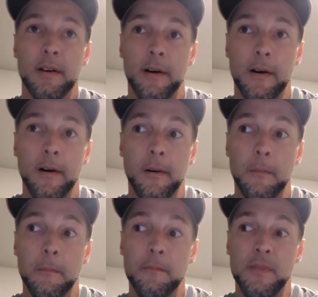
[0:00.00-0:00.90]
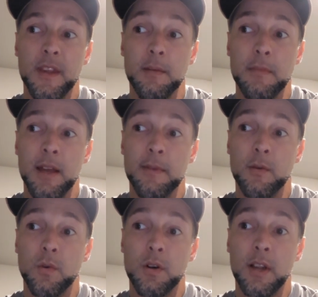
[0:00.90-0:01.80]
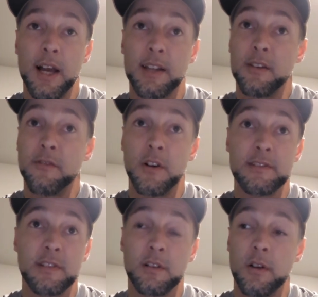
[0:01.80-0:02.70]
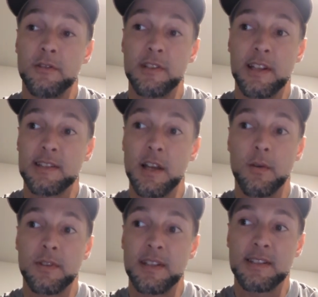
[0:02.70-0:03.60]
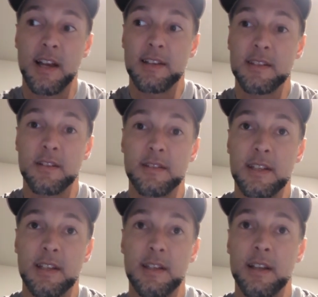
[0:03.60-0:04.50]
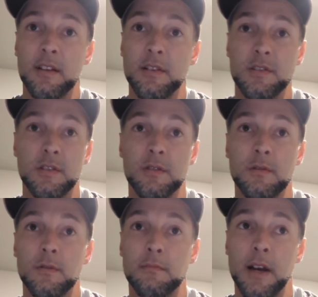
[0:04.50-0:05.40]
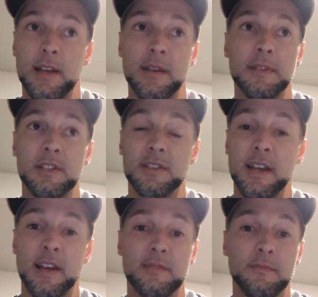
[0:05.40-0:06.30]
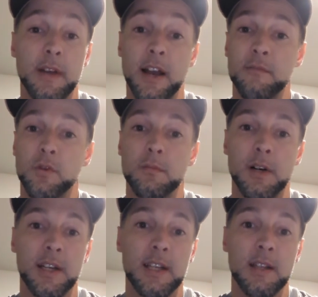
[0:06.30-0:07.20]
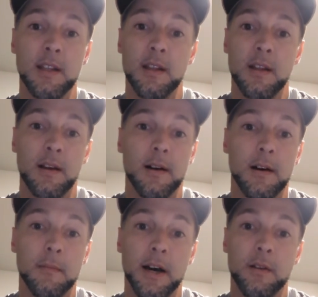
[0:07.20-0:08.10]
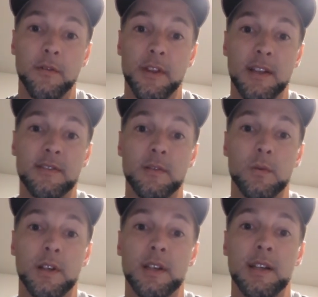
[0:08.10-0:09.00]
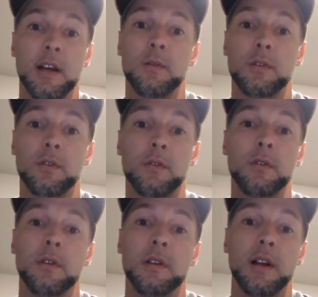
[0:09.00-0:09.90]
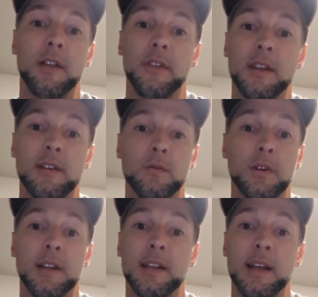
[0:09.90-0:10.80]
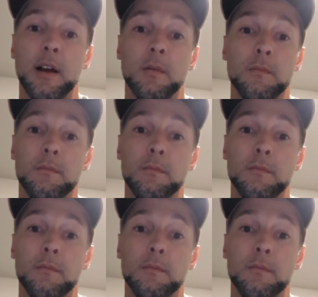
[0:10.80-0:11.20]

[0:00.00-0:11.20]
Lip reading: That maybe we're lacking the funds to close things out with these guys here at the end. LSU and Miami just have more money. I don't think it's that we're getting out recruited. I think that we're getting out,